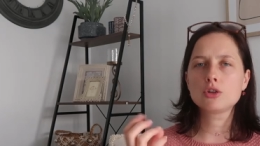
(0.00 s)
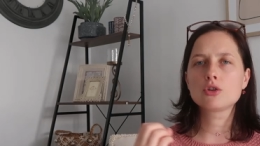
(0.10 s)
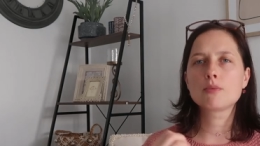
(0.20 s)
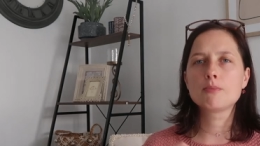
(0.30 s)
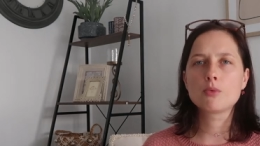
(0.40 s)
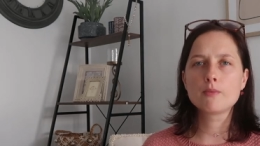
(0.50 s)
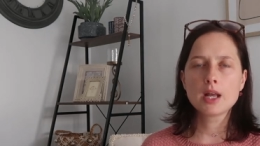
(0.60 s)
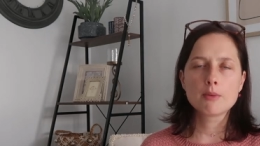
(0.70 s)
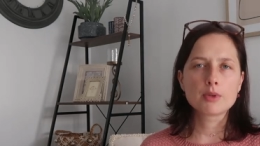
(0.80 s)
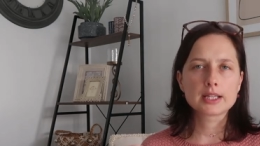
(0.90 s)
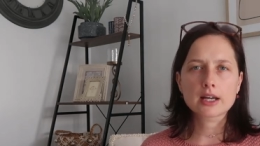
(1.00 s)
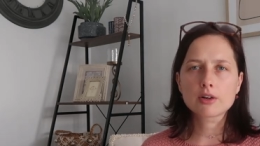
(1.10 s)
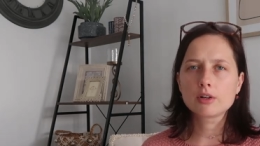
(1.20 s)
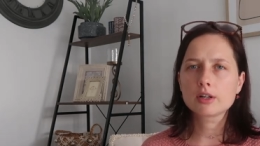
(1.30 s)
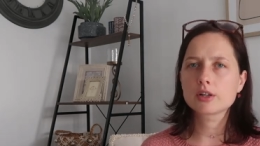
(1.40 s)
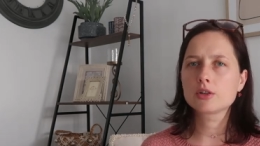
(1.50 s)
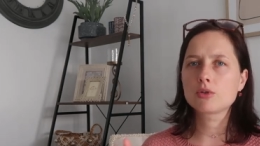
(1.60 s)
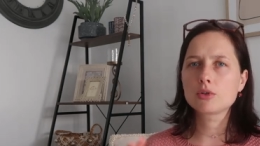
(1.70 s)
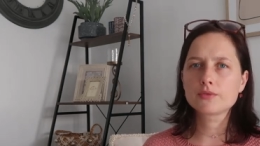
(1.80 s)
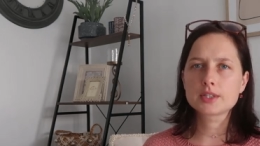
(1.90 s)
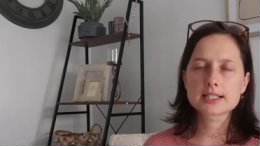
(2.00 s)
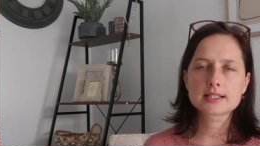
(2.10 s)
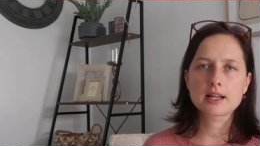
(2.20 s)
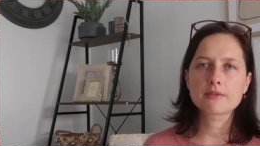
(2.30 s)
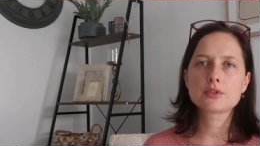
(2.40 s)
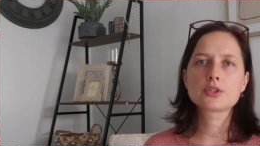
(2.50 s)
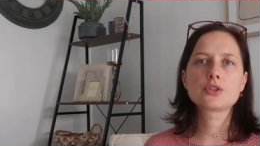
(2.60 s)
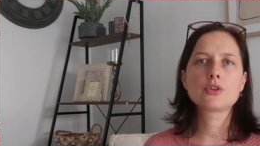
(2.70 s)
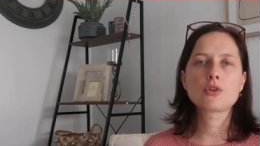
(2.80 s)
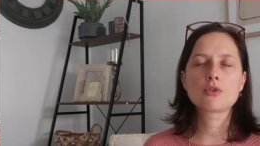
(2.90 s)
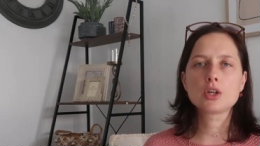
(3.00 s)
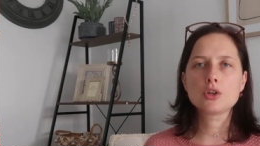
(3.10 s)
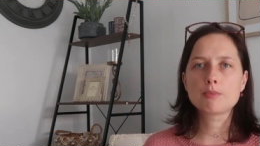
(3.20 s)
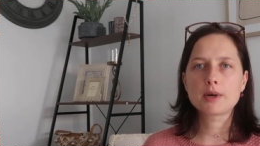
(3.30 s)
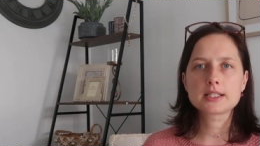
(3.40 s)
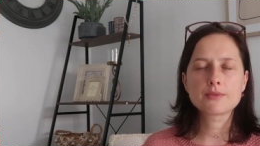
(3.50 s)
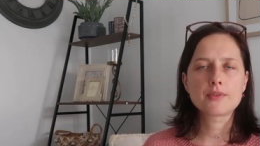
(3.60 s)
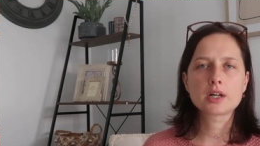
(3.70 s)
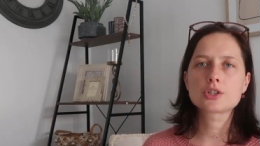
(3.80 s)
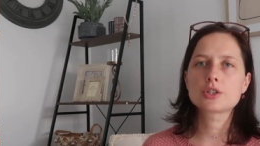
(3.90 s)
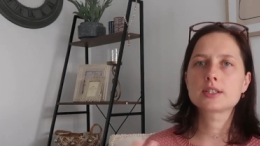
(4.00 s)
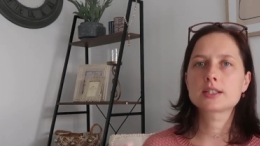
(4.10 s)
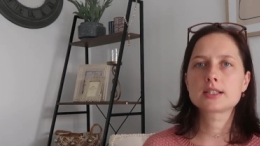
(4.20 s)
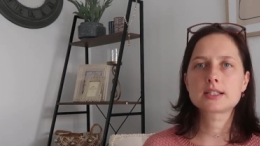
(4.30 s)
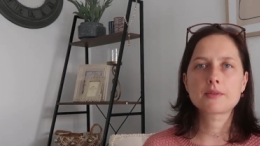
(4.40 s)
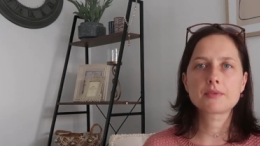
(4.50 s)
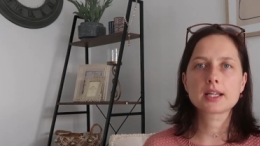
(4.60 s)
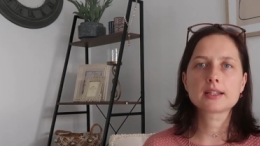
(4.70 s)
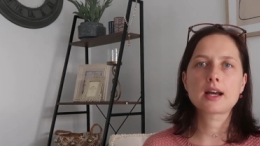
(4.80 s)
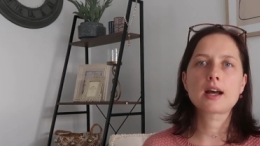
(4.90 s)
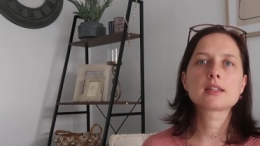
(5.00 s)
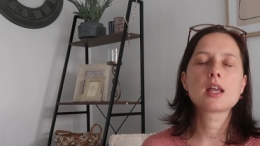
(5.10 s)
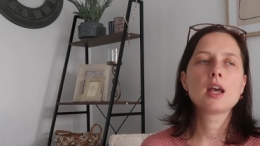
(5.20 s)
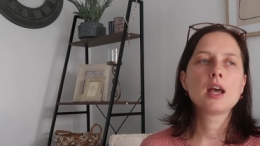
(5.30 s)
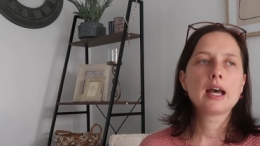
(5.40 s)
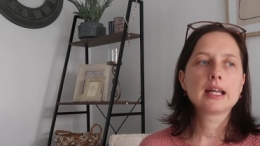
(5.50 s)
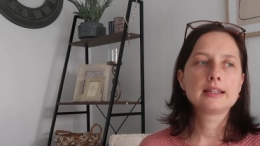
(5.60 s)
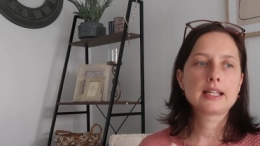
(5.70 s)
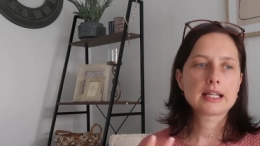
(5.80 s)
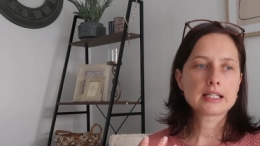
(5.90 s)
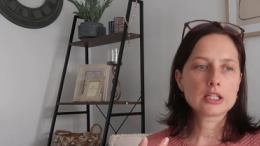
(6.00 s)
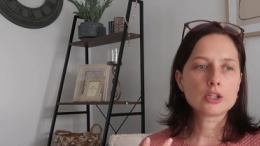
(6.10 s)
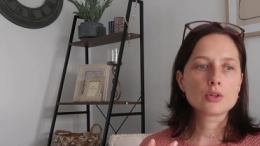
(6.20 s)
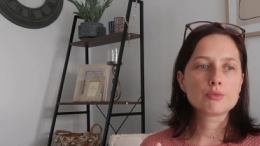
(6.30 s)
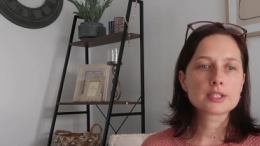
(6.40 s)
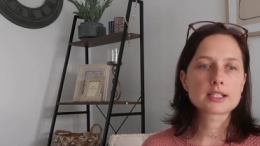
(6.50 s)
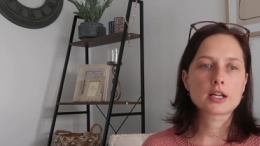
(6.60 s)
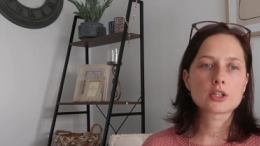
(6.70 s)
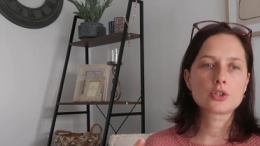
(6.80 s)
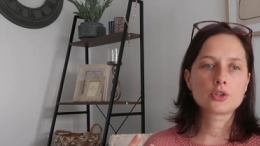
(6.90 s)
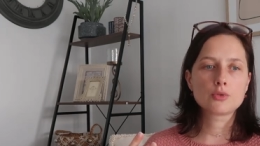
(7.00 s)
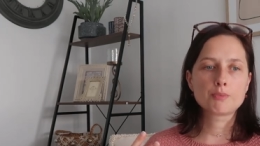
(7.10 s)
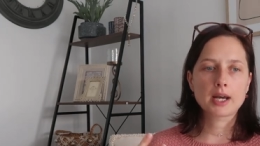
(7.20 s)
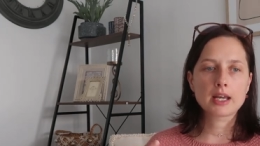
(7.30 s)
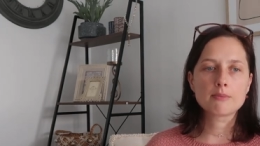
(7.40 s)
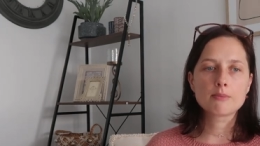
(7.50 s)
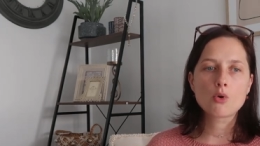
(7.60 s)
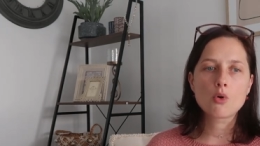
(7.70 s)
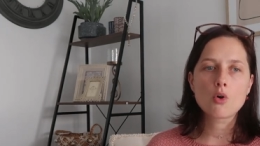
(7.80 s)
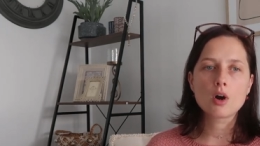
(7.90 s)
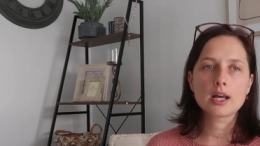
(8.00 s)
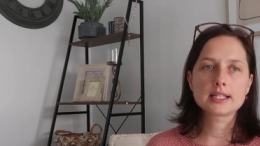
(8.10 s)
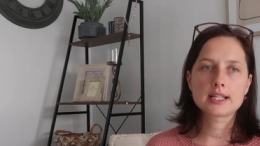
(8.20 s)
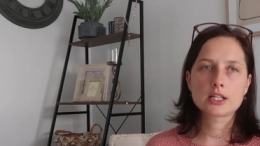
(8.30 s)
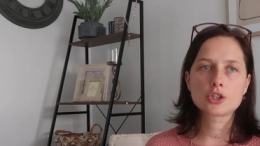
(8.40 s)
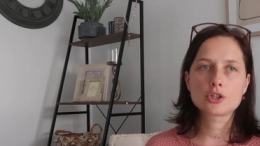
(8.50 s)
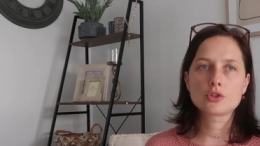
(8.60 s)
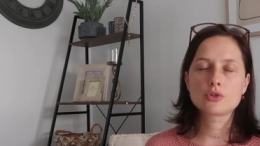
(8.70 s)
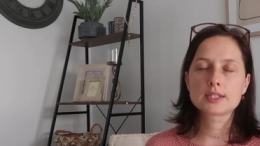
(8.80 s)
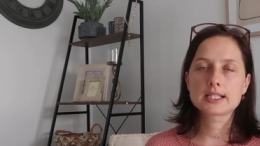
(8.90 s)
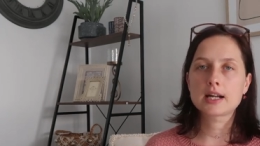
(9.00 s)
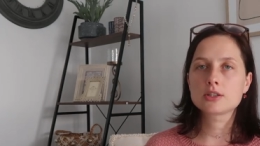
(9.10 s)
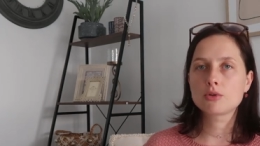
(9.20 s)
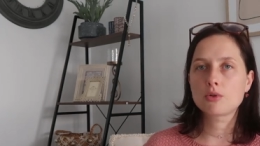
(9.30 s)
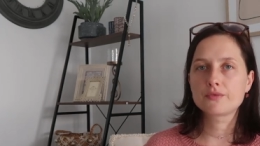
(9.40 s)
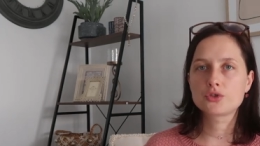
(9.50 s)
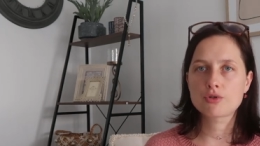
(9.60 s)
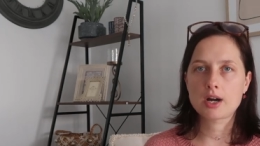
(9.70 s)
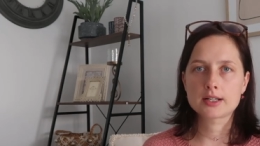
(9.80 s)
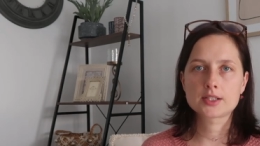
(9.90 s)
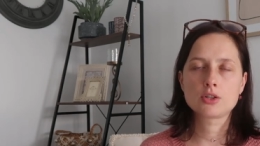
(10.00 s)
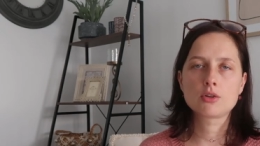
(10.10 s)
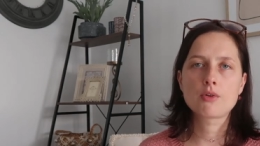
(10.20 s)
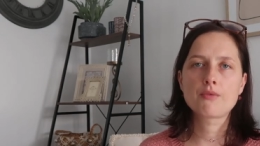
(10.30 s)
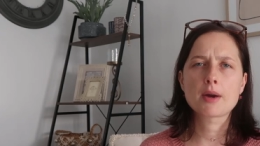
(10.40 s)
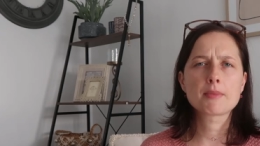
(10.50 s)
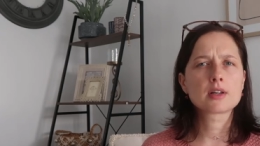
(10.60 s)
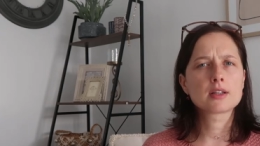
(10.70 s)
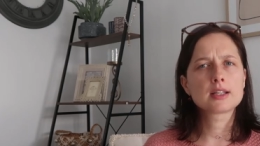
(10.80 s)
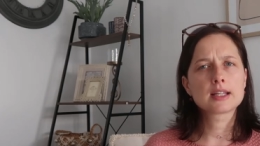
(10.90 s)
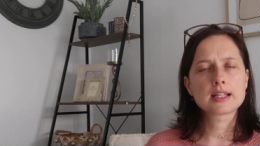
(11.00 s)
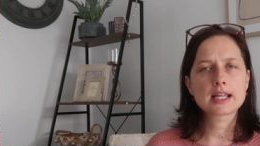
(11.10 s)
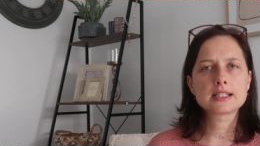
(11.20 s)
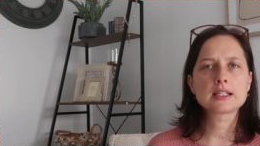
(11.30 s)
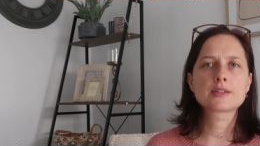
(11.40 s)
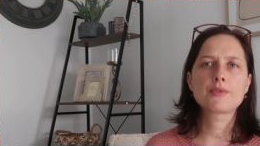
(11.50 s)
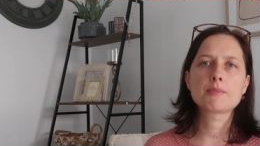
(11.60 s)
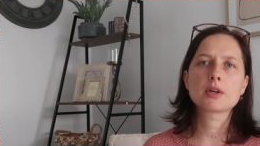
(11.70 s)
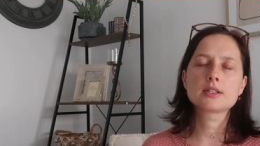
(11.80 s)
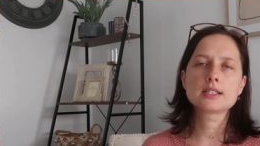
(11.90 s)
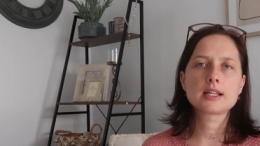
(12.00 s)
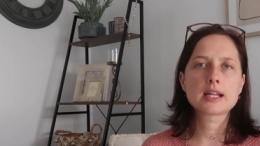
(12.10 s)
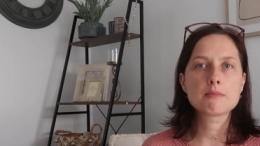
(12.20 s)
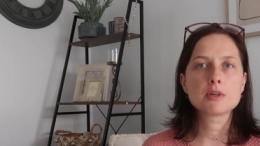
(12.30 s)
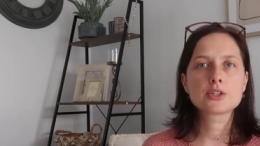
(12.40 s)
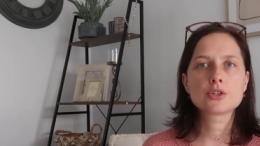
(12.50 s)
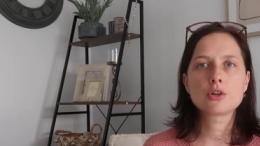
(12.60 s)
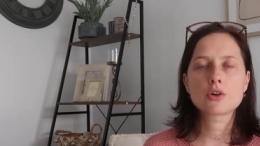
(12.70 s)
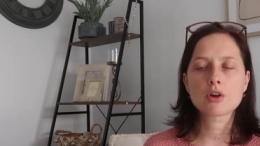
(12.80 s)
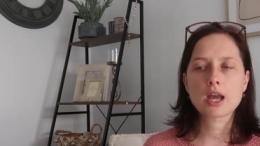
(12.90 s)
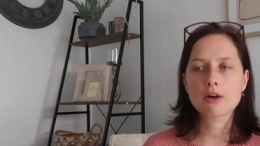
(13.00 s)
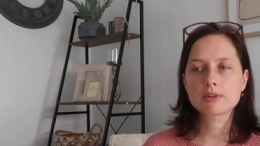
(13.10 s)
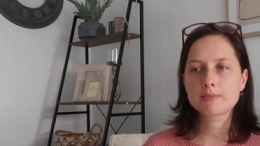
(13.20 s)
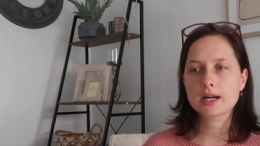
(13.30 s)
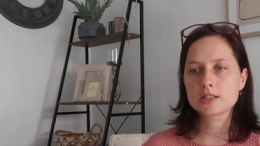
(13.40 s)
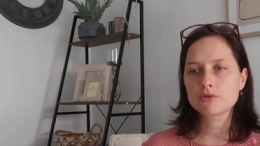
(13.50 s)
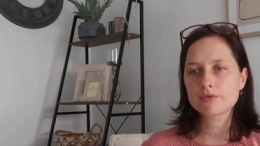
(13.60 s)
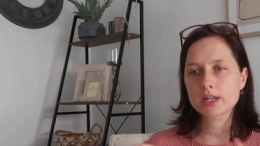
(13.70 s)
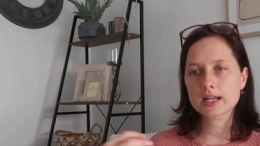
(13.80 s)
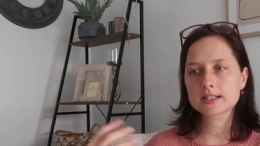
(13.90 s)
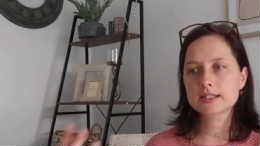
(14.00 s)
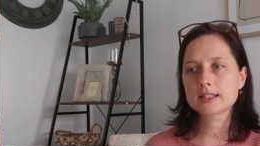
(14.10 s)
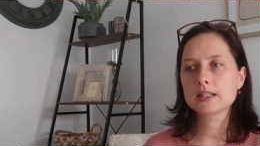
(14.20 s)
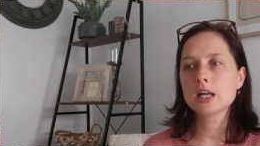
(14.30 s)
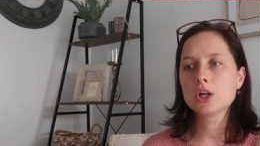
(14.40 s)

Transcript: you know, mo molecular and all of these levels, you know, in your body functions and stuff like that. Then you will start to pay more attention to study of drugs, you know, pharmacokinetics, pharmacodynamics, you know, how the body reacts in